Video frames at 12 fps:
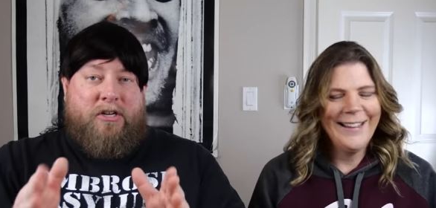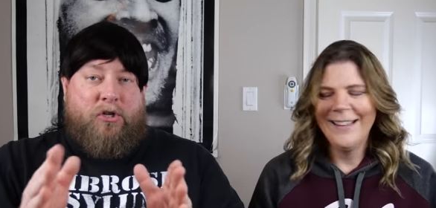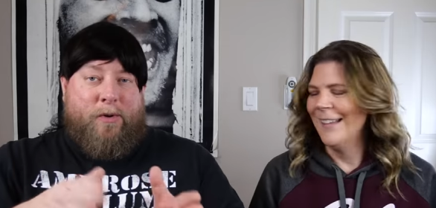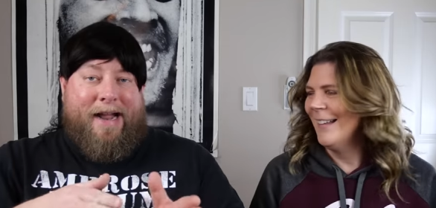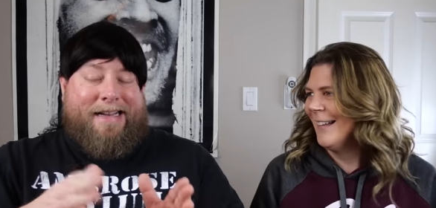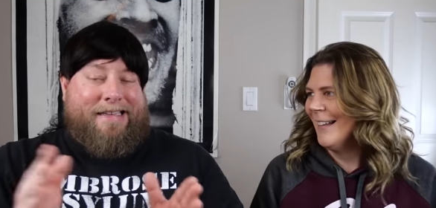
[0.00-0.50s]
Speaker 1: a
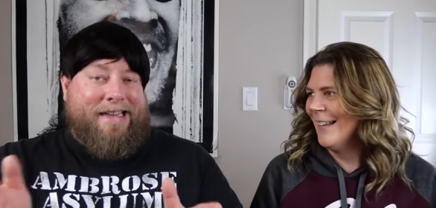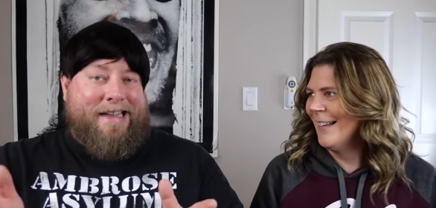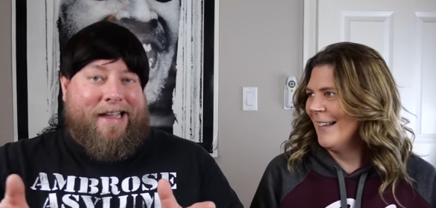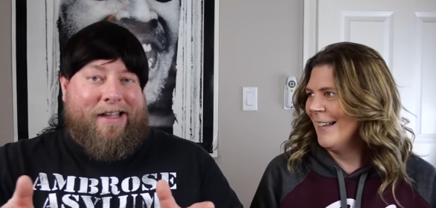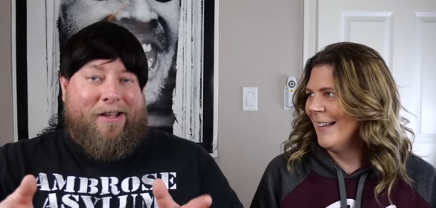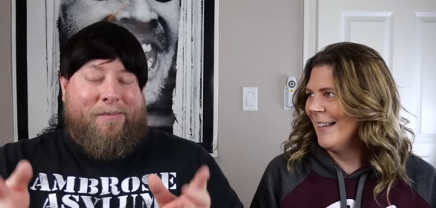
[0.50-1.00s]
direct
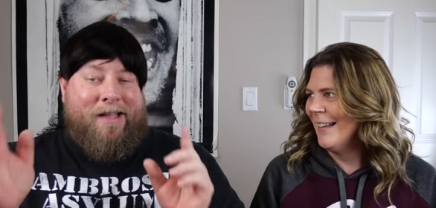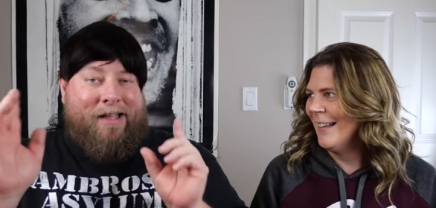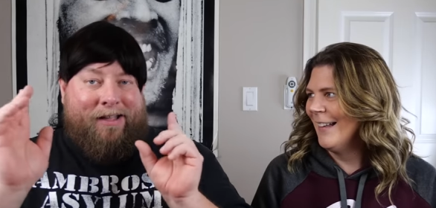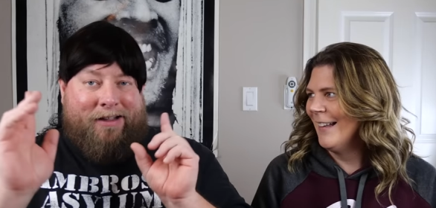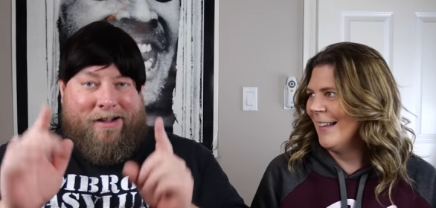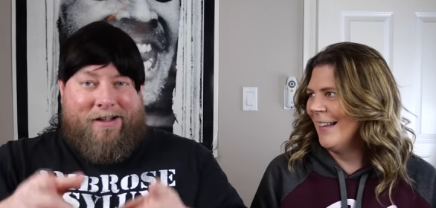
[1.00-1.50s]
DM,
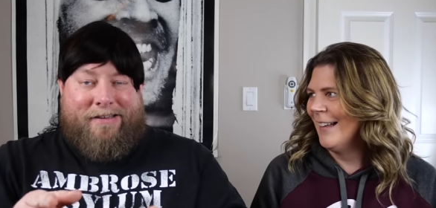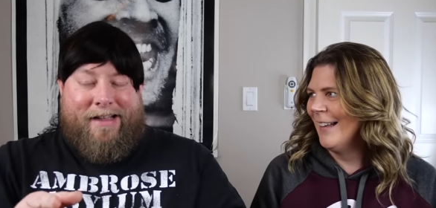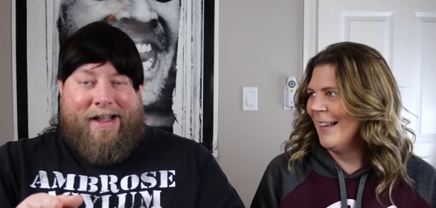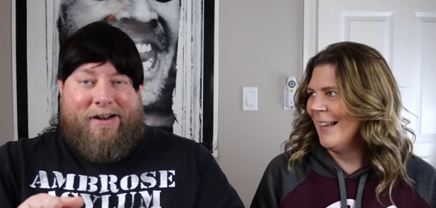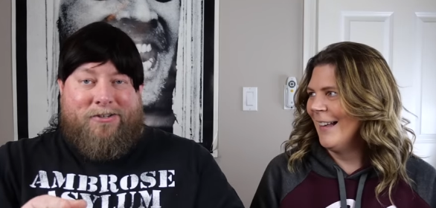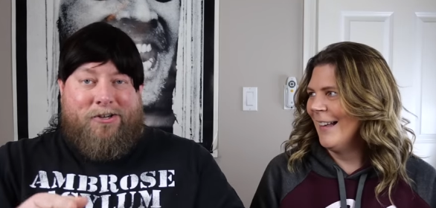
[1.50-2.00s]

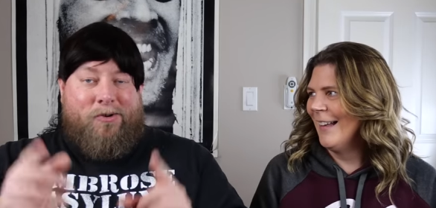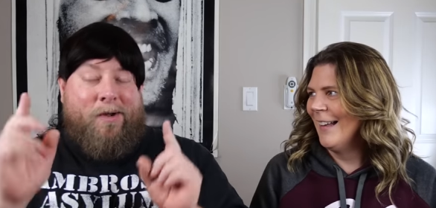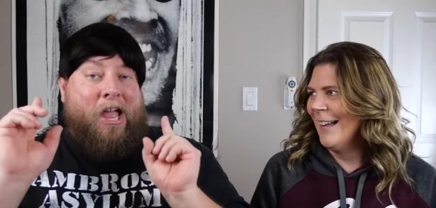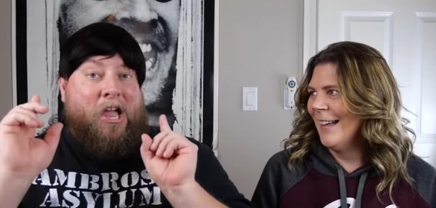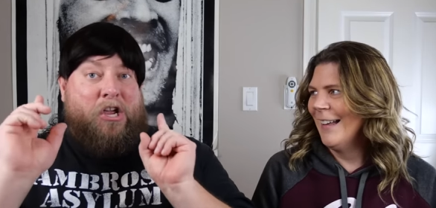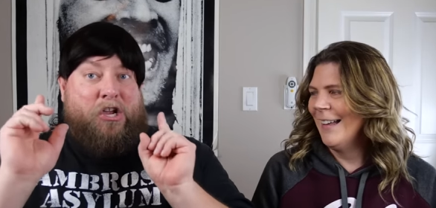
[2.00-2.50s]
contact you.